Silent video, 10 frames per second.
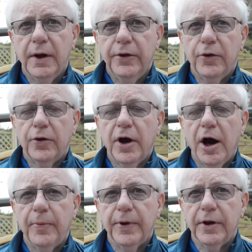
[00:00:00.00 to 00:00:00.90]
your
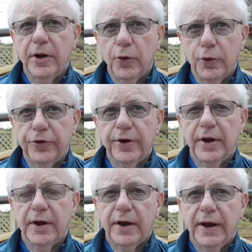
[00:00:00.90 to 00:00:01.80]
carbon load
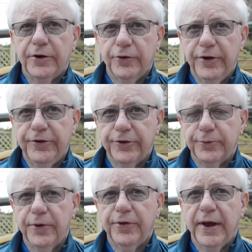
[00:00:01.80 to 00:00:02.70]
increases
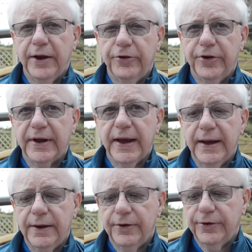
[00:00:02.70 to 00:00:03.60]
with the energy
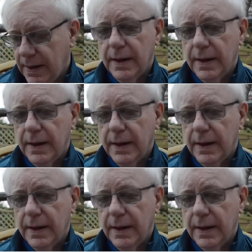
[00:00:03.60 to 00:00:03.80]
gained.